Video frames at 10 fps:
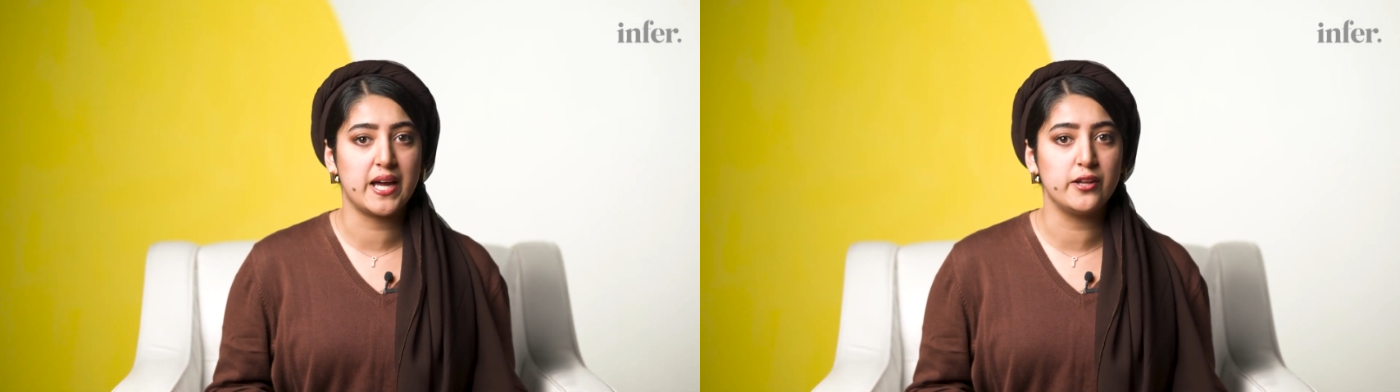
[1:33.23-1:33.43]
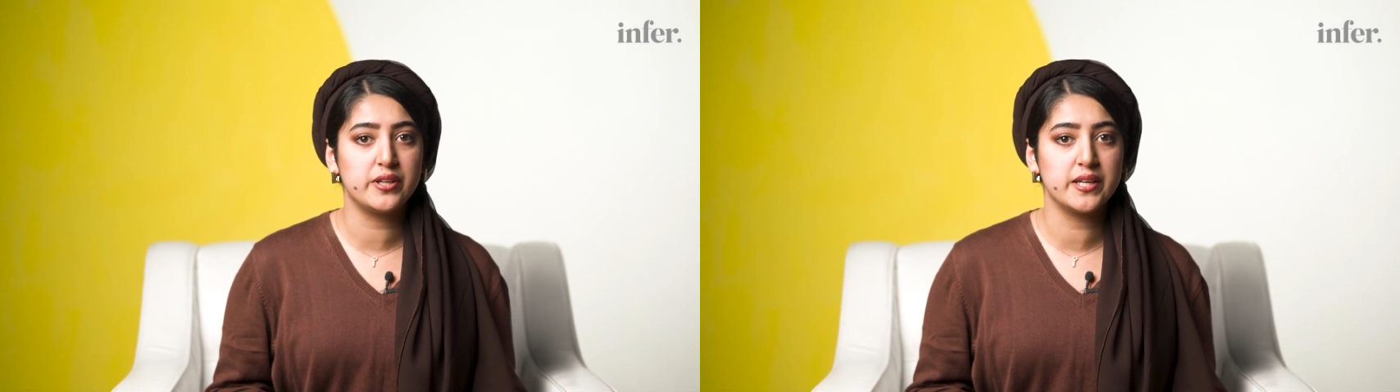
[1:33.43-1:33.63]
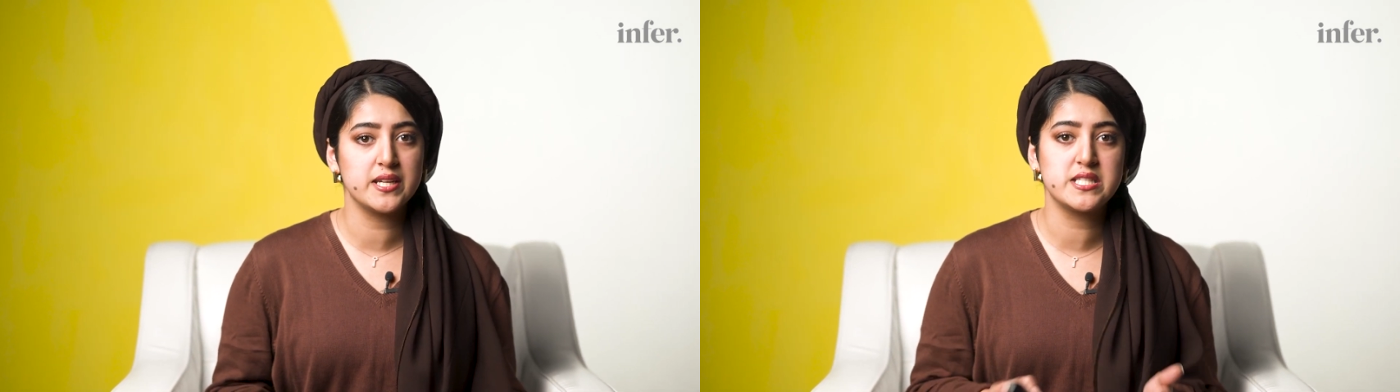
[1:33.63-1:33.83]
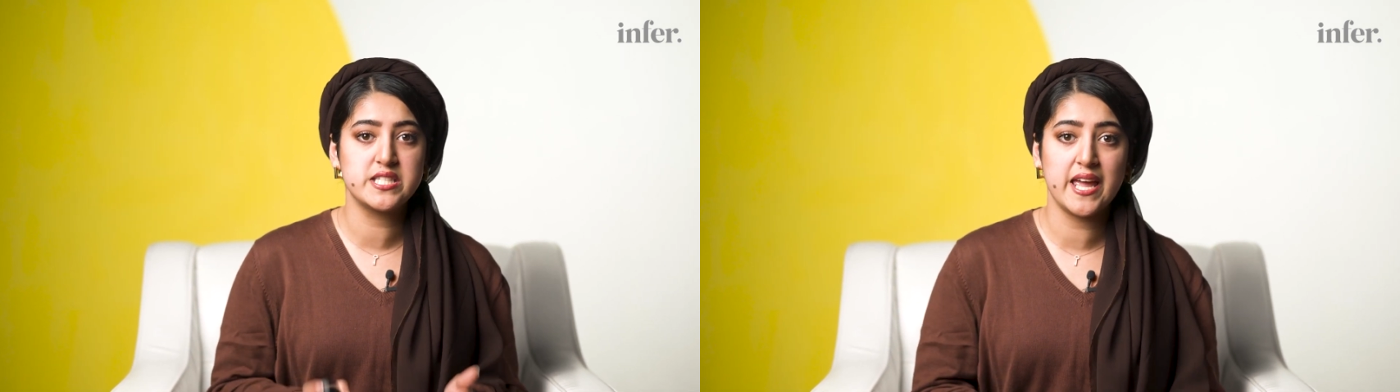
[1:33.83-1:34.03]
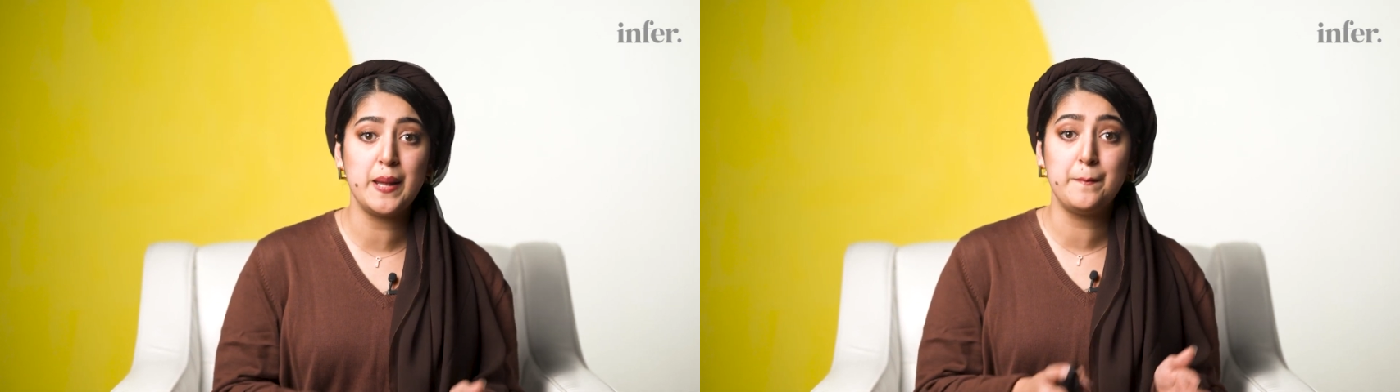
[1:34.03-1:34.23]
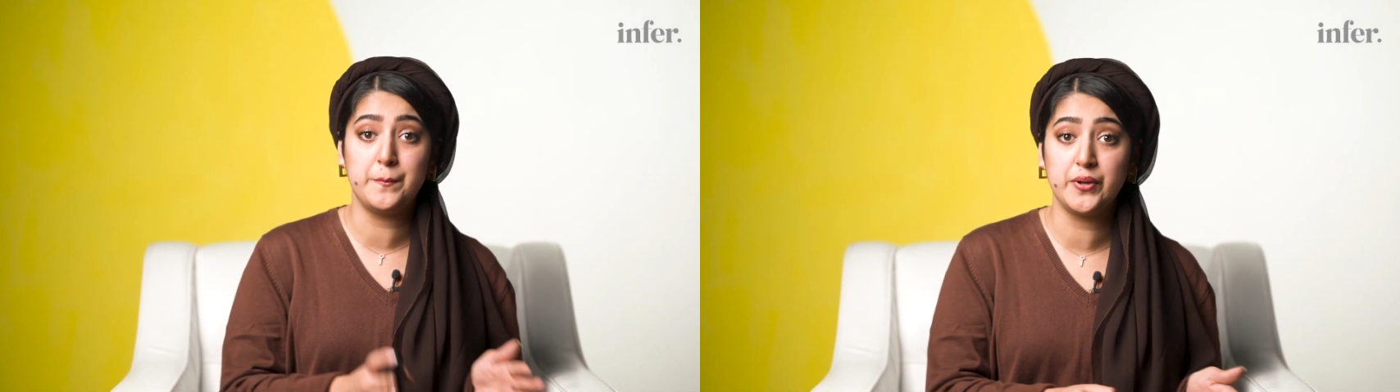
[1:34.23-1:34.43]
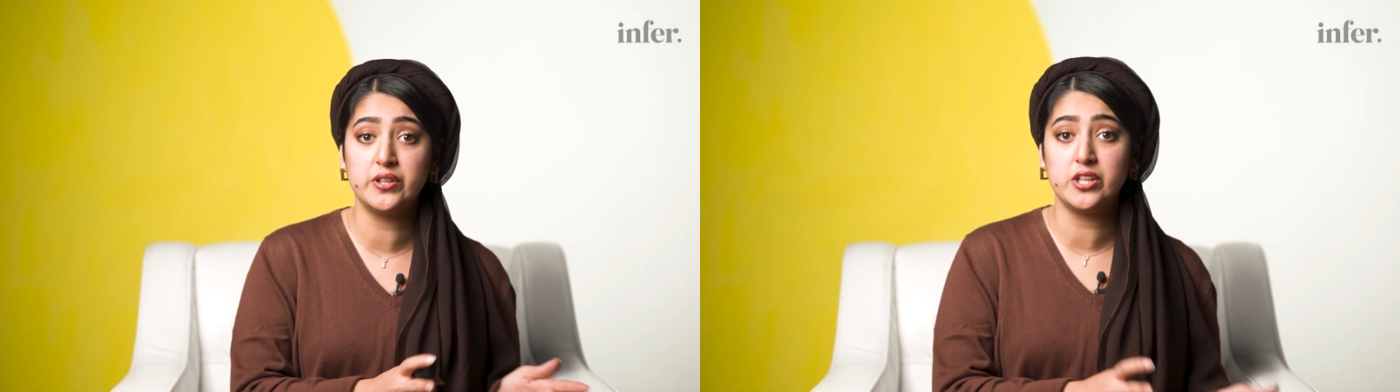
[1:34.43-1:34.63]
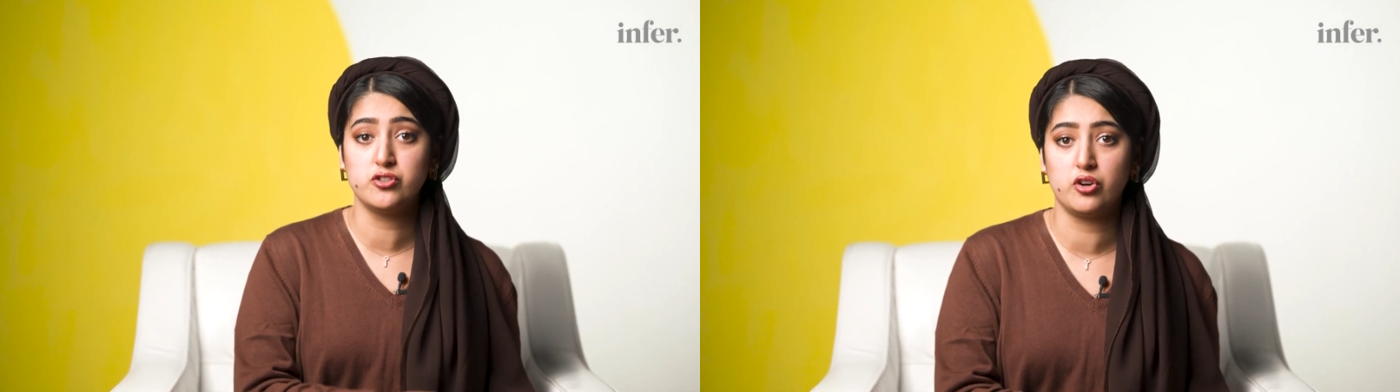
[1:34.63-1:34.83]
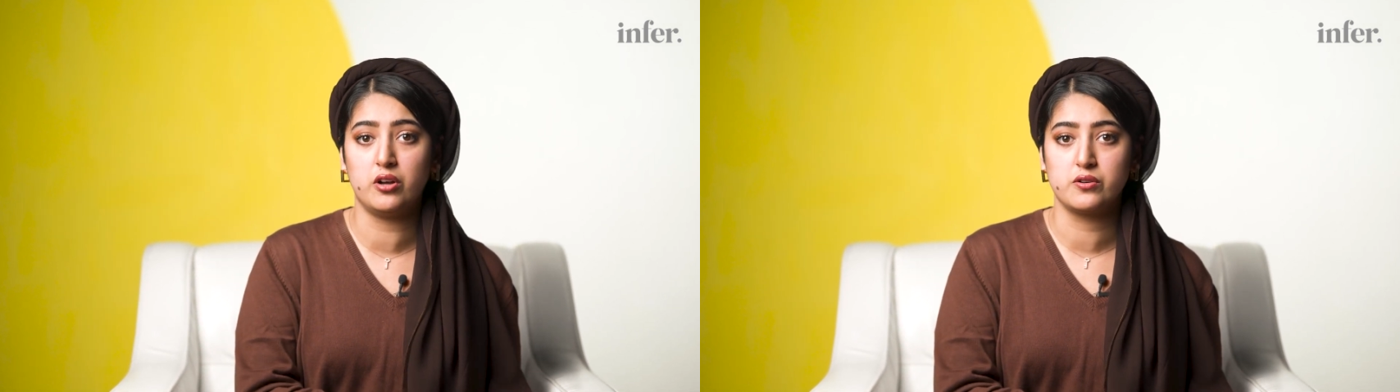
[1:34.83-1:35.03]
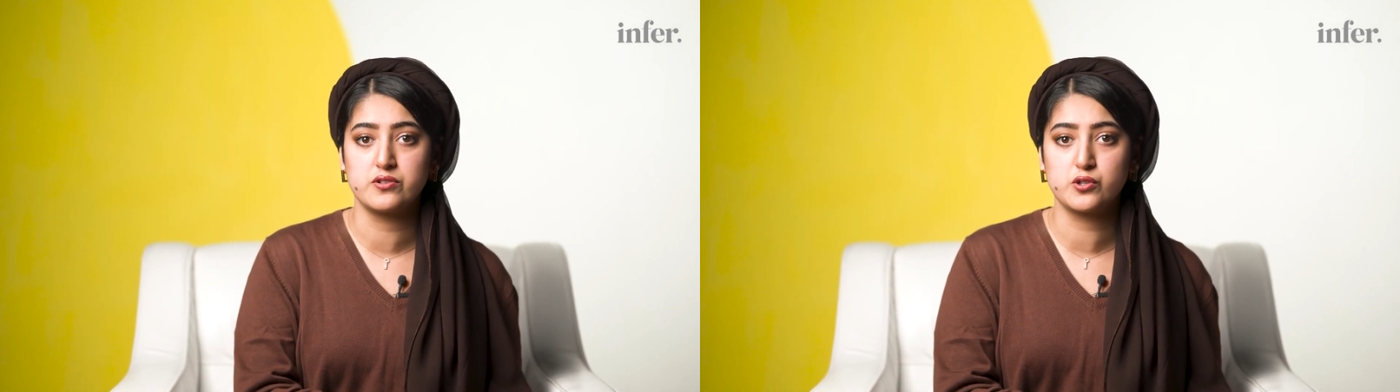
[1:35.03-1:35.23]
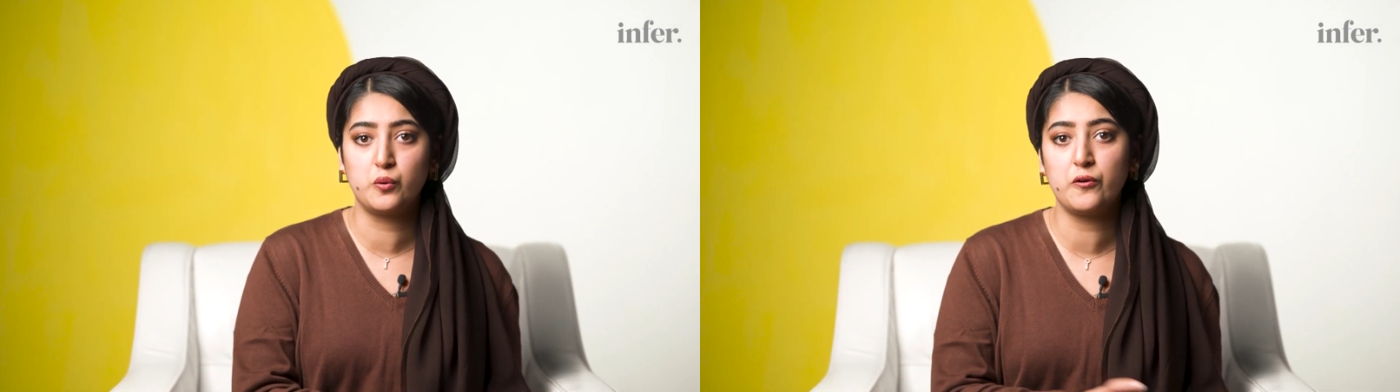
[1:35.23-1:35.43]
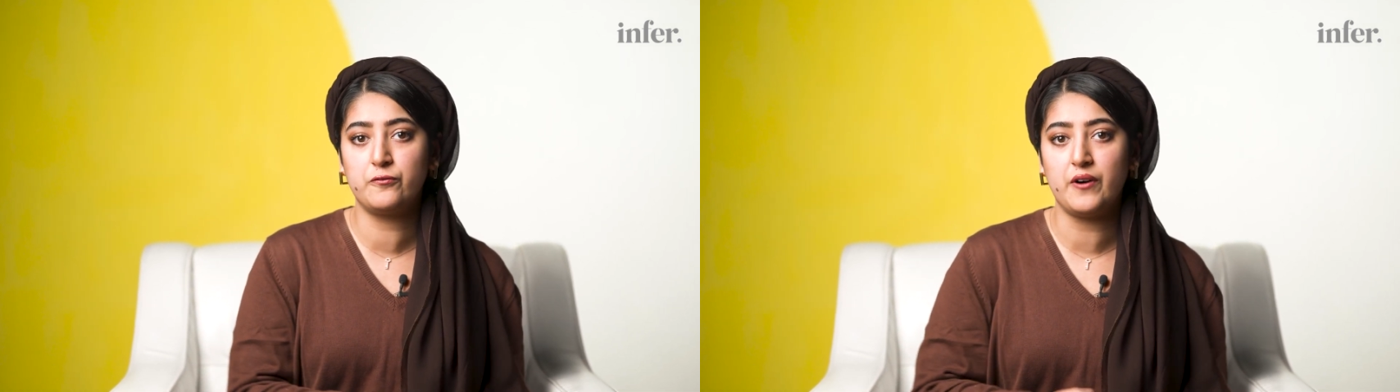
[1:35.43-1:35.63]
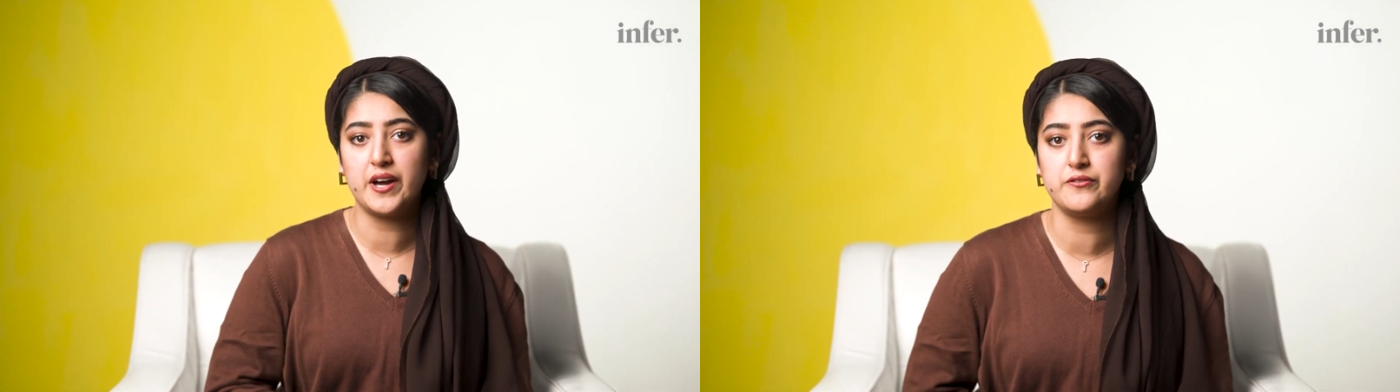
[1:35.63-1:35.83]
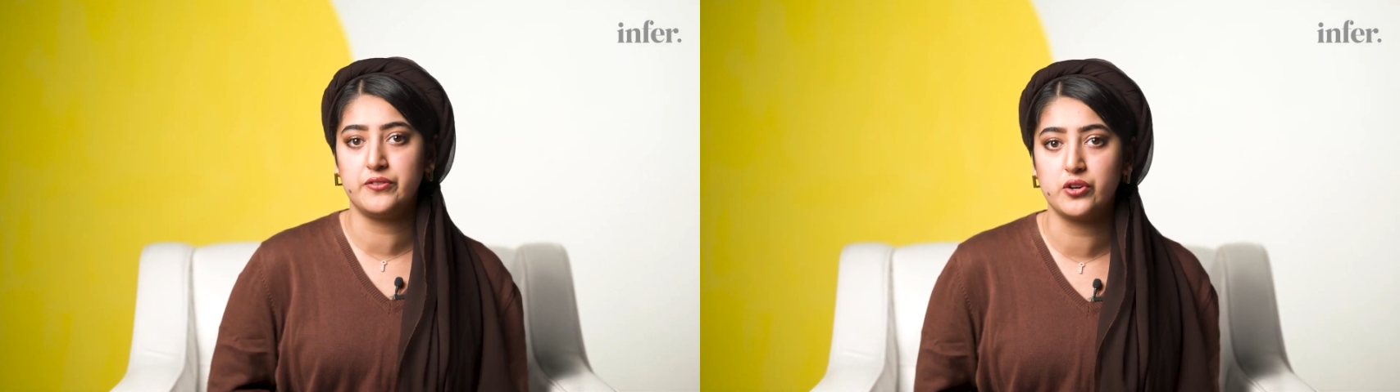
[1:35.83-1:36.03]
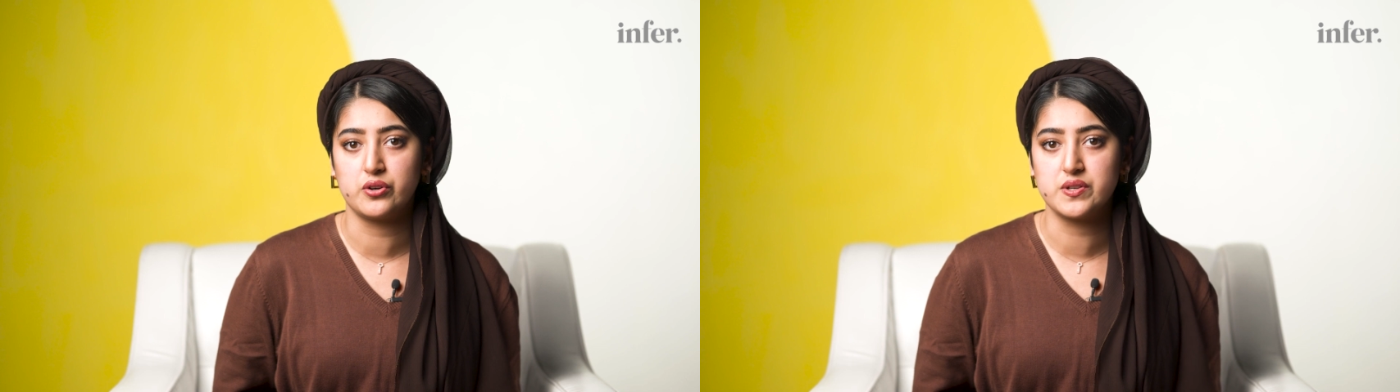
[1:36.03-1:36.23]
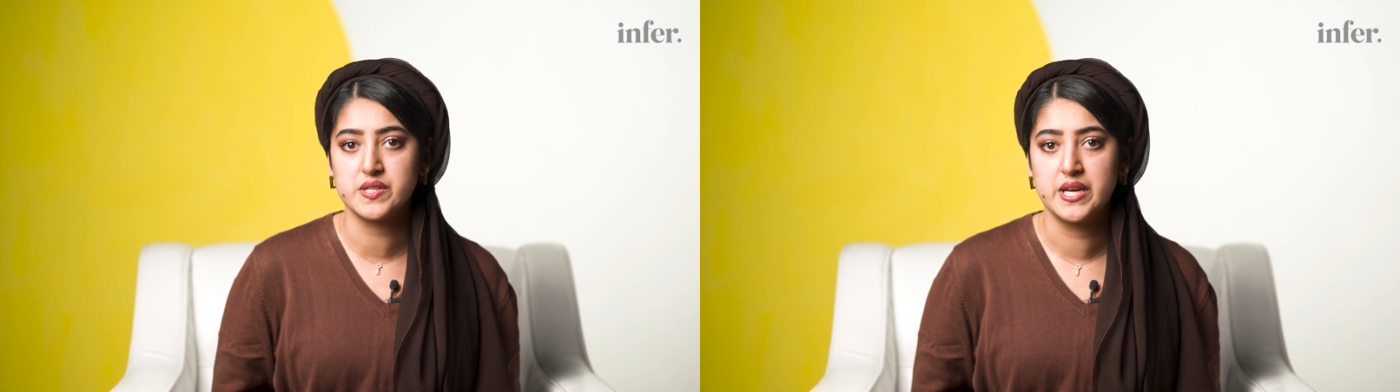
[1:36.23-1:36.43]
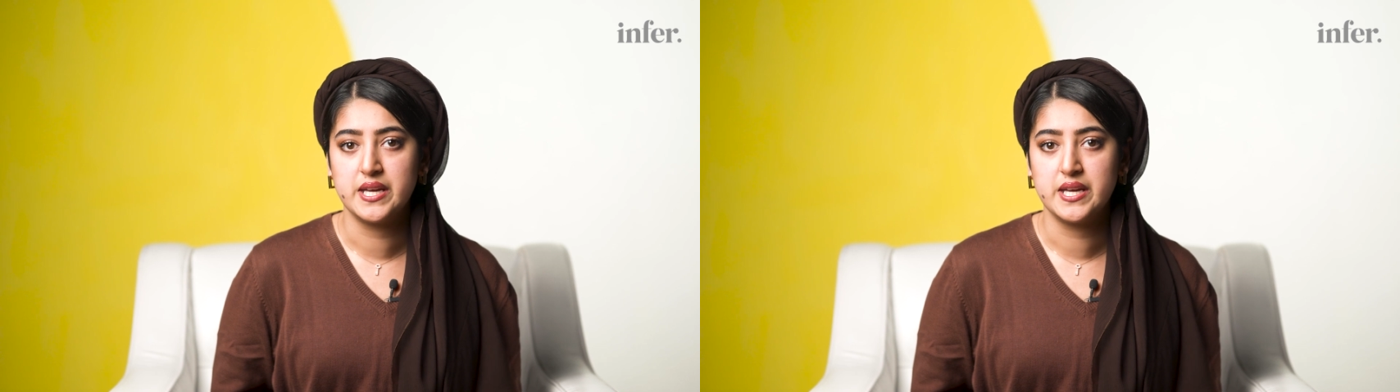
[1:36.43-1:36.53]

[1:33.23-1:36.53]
allocated $10 billion over 5 years